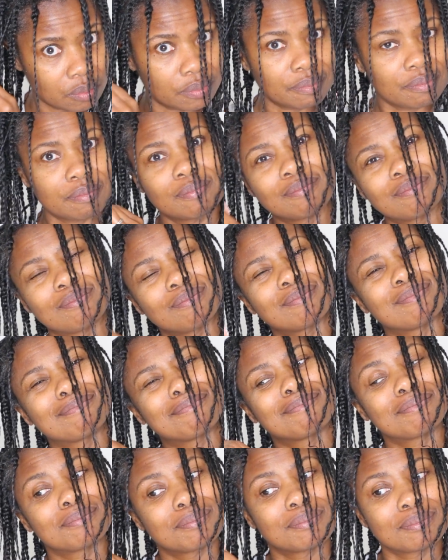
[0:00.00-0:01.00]
then when I get to
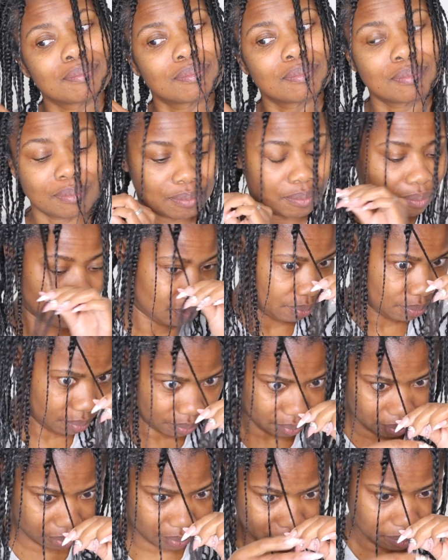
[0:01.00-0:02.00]
ends, I'm curling it around.
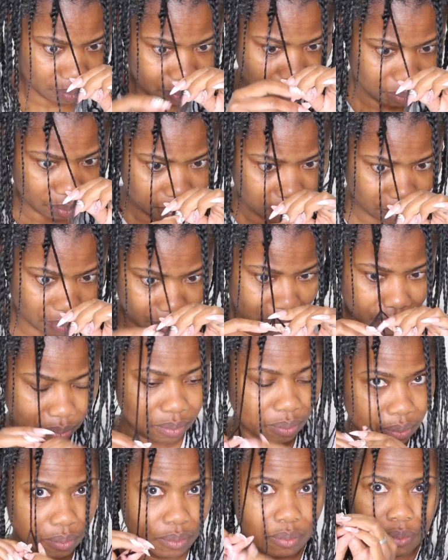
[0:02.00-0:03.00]
This was
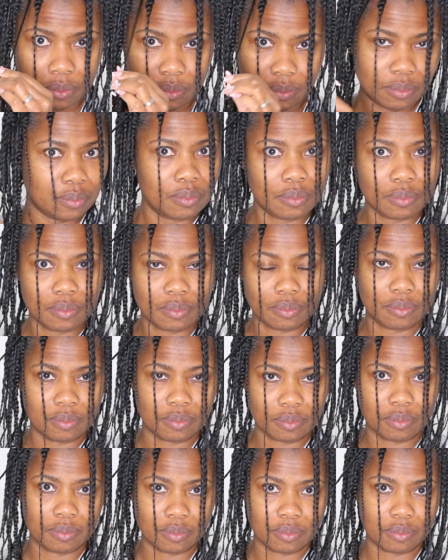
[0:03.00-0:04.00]
a really simple to do
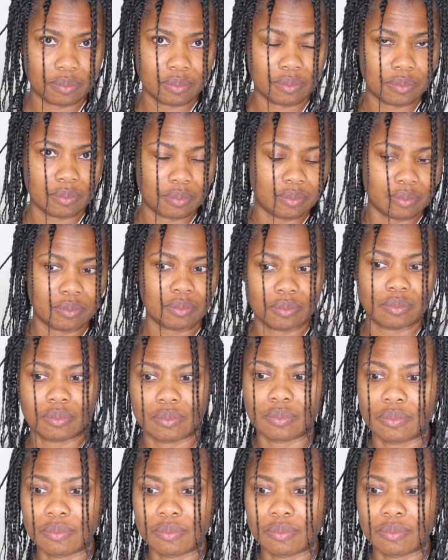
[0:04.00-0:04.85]
hairstyle, and I